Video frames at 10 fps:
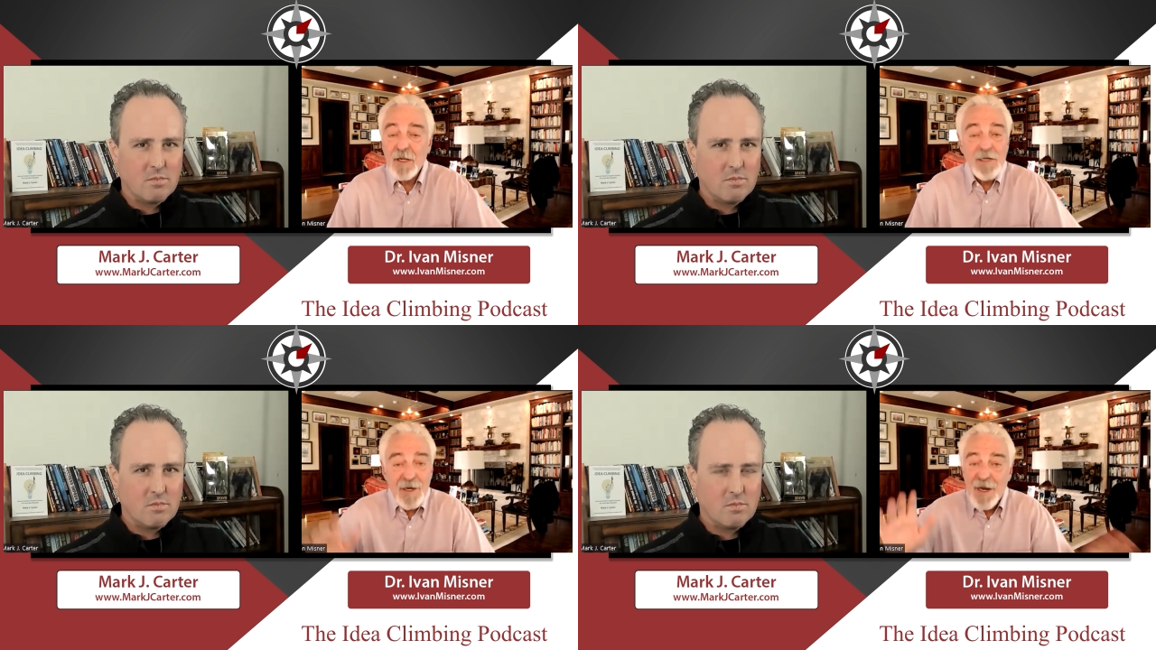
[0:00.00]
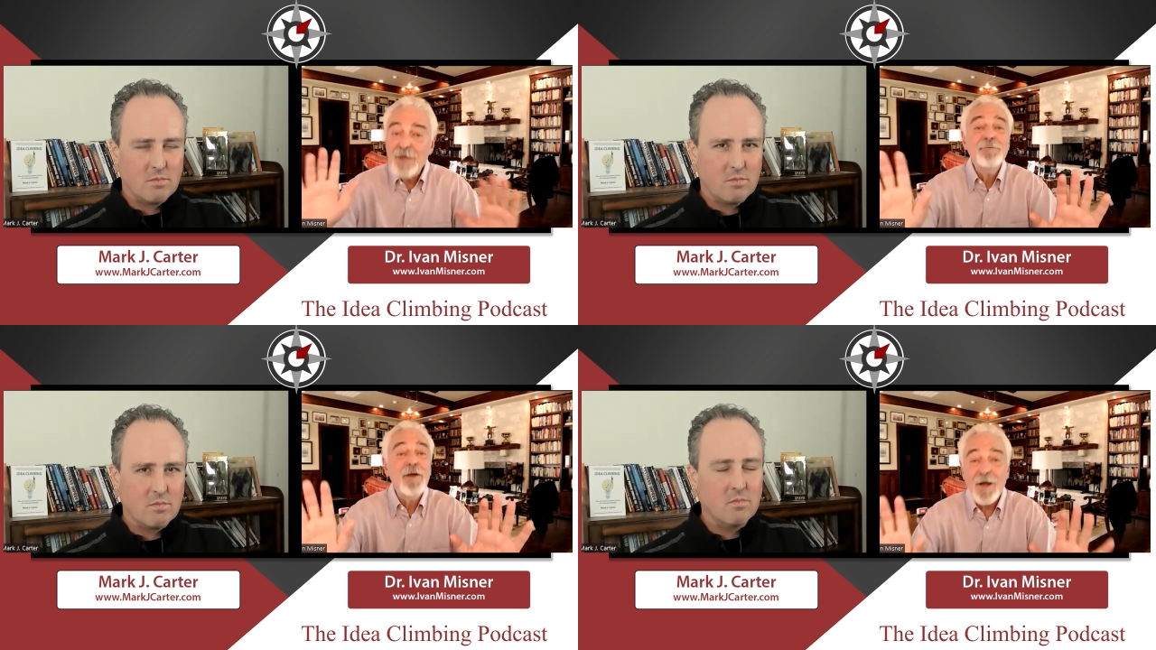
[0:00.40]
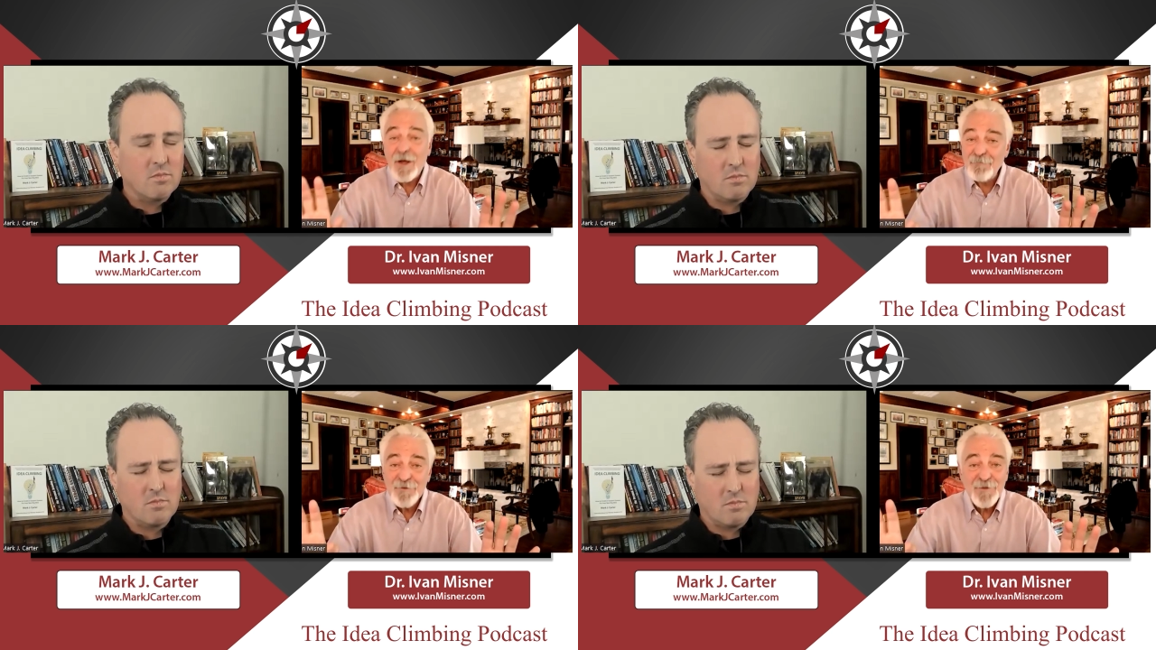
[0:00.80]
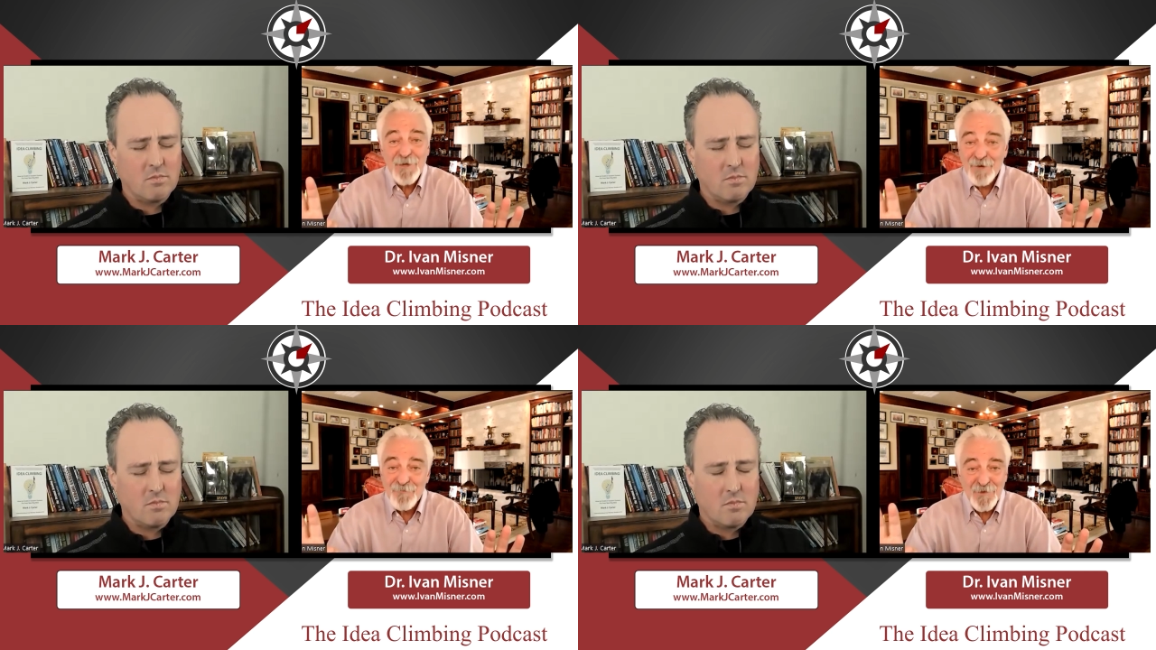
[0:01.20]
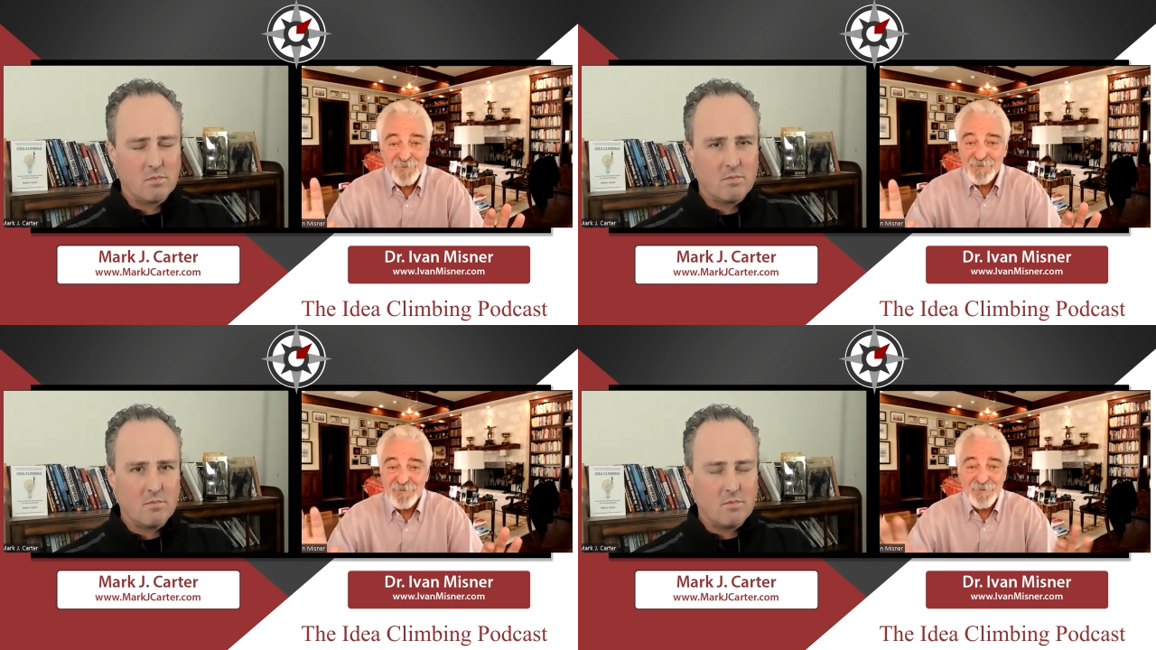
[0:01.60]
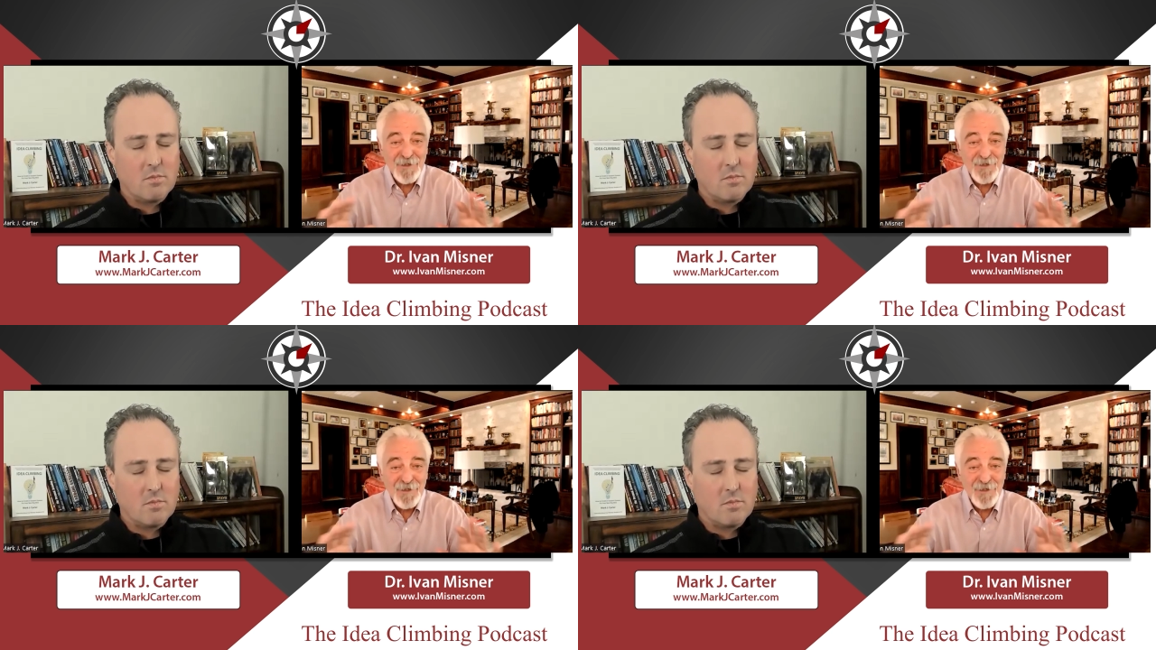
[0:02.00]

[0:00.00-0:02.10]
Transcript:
Speaker 1: And and I mm I believe in advertising.